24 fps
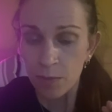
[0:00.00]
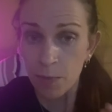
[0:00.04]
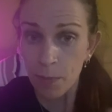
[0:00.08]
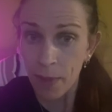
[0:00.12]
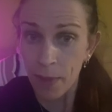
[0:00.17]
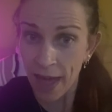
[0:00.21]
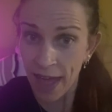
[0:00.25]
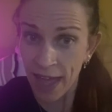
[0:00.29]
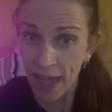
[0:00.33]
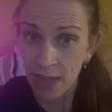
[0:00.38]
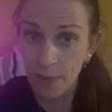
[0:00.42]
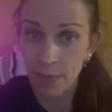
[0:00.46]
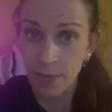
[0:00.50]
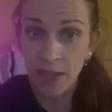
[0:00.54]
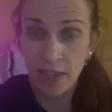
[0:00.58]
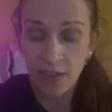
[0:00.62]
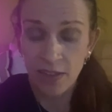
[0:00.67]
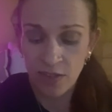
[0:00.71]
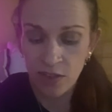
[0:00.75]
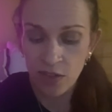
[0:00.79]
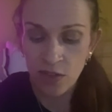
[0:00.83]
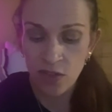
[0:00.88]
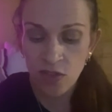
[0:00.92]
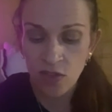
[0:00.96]

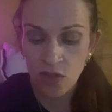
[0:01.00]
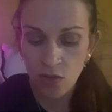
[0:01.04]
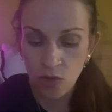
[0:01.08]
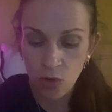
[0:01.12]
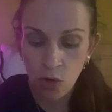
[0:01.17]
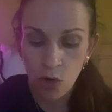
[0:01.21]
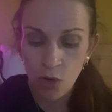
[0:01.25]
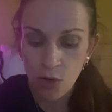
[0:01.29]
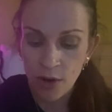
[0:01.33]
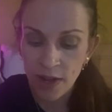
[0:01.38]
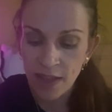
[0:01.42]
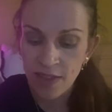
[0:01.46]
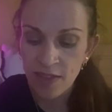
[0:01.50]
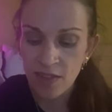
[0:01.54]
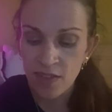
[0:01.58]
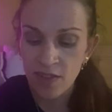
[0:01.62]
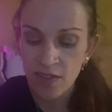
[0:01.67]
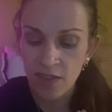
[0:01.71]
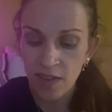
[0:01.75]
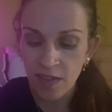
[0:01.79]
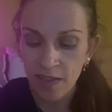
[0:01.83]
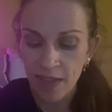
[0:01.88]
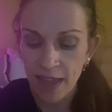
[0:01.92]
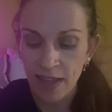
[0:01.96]
Payment stories
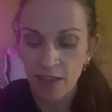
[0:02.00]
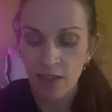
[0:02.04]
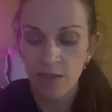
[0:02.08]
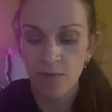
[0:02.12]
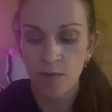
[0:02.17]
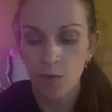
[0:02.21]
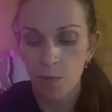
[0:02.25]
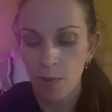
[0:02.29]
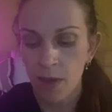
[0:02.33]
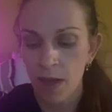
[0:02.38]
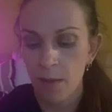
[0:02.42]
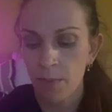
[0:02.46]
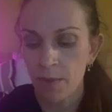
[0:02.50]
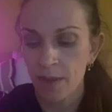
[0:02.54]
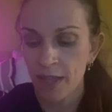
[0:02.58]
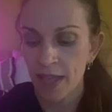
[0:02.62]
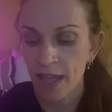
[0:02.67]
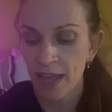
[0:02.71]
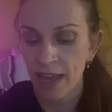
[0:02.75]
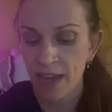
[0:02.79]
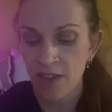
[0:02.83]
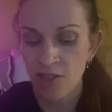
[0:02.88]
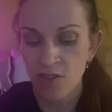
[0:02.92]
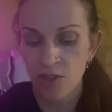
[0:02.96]
selected for
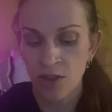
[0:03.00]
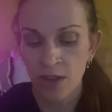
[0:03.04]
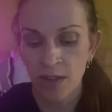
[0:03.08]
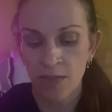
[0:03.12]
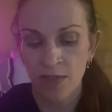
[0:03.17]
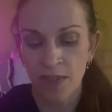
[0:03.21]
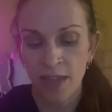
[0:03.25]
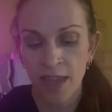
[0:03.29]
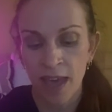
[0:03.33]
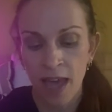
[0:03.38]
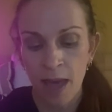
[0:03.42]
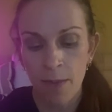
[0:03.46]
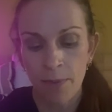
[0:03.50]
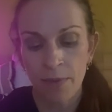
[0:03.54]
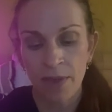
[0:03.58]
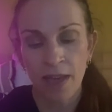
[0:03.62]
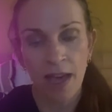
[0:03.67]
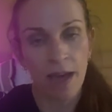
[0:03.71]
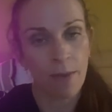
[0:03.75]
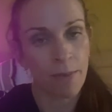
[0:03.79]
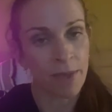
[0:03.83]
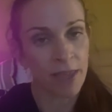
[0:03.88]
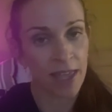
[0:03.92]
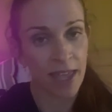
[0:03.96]
publication in the
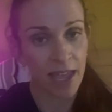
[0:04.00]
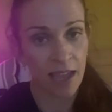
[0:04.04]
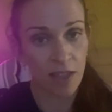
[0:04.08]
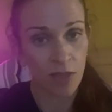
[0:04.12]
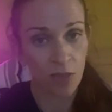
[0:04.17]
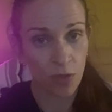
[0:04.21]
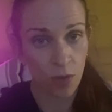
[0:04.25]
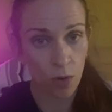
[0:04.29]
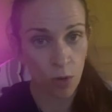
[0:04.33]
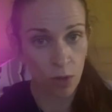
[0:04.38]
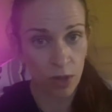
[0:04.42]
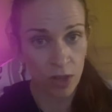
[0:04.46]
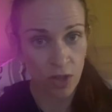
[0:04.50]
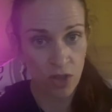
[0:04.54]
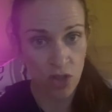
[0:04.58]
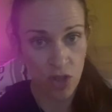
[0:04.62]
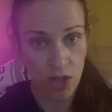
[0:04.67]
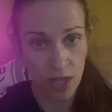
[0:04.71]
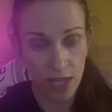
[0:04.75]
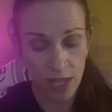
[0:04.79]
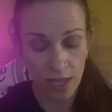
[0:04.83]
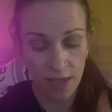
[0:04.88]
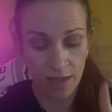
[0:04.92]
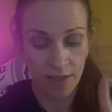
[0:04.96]
upcoming
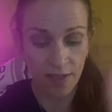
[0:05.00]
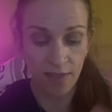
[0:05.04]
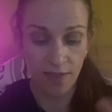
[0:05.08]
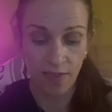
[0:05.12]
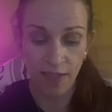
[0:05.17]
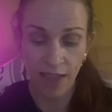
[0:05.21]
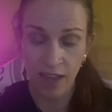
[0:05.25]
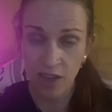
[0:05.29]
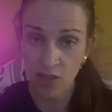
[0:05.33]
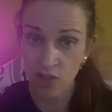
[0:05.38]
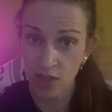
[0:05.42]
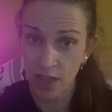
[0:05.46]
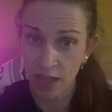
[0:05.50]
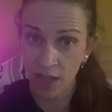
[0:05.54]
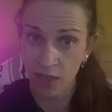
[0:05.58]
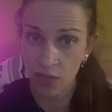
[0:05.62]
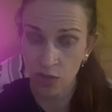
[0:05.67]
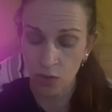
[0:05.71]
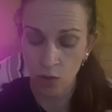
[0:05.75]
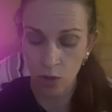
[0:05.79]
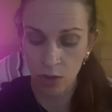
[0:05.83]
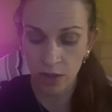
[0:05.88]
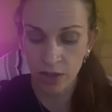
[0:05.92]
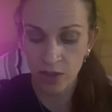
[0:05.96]
anthology slash
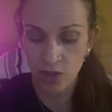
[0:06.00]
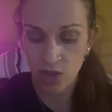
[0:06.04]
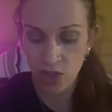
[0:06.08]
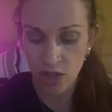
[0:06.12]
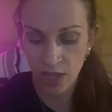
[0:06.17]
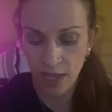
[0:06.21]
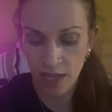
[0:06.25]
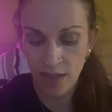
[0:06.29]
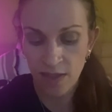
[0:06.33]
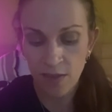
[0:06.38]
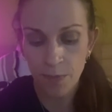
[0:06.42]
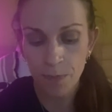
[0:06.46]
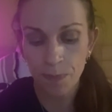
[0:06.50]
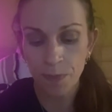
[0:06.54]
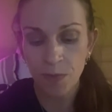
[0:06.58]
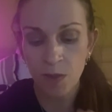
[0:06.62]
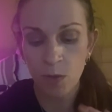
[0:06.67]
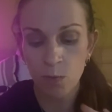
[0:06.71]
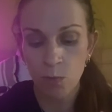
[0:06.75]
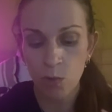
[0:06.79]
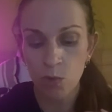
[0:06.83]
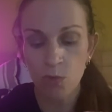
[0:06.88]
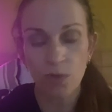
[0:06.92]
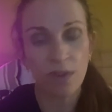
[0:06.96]
anthologies
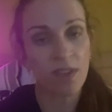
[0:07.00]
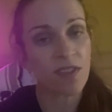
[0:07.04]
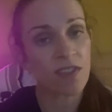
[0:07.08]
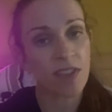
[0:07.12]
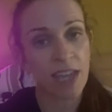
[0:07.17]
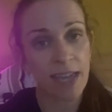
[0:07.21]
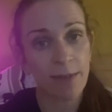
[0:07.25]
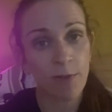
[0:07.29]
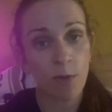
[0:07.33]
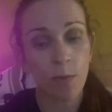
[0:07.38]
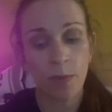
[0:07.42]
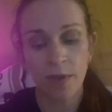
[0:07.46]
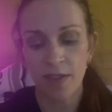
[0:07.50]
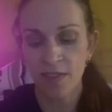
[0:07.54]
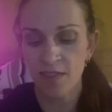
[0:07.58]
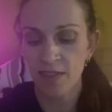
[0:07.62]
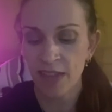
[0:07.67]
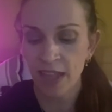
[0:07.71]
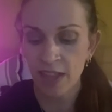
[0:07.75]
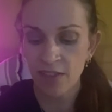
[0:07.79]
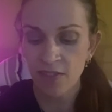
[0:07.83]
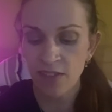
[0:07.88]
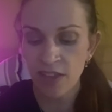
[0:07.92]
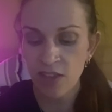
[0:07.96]
will receive a
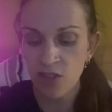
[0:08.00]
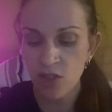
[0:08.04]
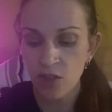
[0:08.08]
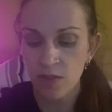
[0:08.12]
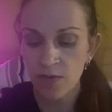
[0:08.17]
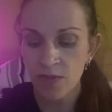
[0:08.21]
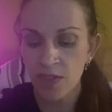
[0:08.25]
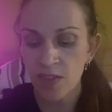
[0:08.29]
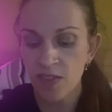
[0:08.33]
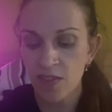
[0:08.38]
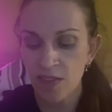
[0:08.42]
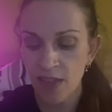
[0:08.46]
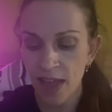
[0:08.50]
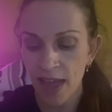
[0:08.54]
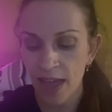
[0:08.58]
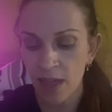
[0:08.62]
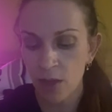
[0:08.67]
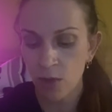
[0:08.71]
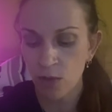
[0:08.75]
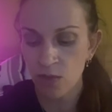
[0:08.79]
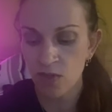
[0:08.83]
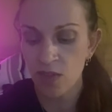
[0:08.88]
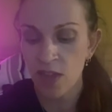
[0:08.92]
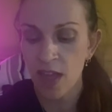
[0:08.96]
percentage of the
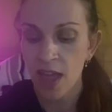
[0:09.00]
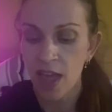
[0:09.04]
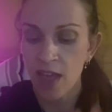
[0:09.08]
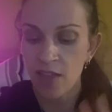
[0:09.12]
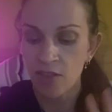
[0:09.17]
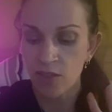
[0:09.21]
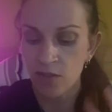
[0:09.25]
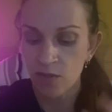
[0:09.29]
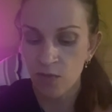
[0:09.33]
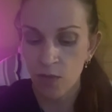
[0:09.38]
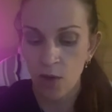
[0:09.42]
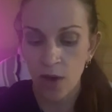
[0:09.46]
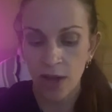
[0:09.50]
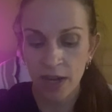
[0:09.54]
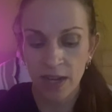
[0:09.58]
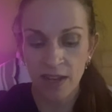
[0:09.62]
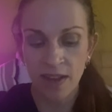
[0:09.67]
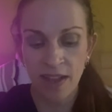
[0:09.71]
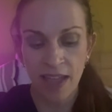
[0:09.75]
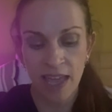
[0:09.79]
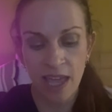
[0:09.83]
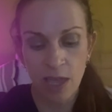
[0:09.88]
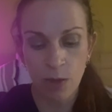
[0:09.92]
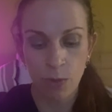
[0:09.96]
sales
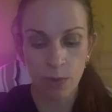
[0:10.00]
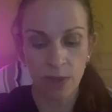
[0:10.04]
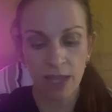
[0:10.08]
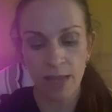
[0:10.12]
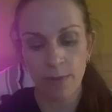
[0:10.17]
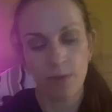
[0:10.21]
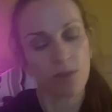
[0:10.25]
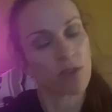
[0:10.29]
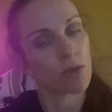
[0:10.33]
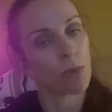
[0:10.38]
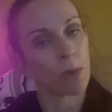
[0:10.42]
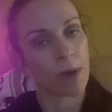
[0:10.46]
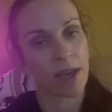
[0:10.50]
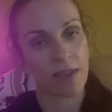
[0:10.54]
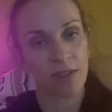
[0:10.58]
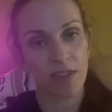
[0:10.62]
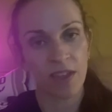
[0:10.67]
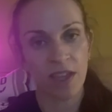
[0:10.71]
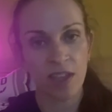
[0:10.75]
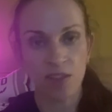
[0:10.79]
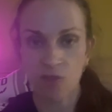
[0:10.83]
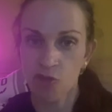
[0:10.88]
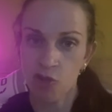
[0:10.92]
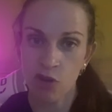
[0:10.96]
divided equally between
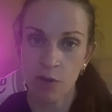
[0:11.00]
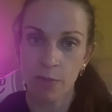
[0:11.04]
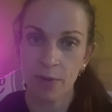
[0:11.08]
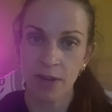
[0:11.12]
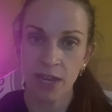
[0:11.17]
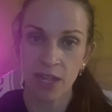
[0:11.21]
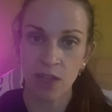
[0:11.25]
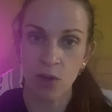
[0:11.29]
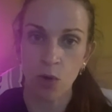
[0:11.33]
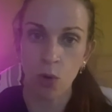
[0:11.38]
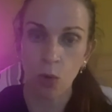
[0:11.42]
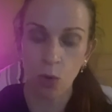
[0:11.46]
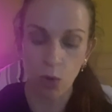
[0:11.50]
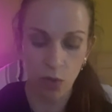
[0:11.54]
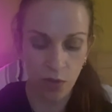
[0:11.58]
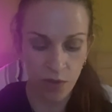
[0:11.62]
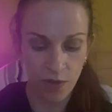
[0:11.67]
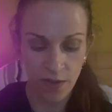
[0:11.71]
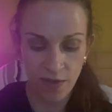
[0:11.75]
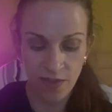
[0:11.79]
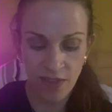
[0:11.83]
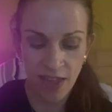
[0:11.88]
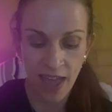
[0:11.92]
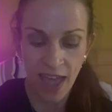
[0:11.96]
the contributing
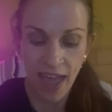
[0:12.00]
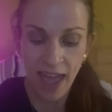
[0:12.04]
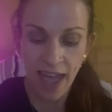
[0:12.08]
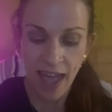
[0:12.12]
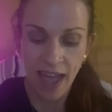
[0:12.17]
authors.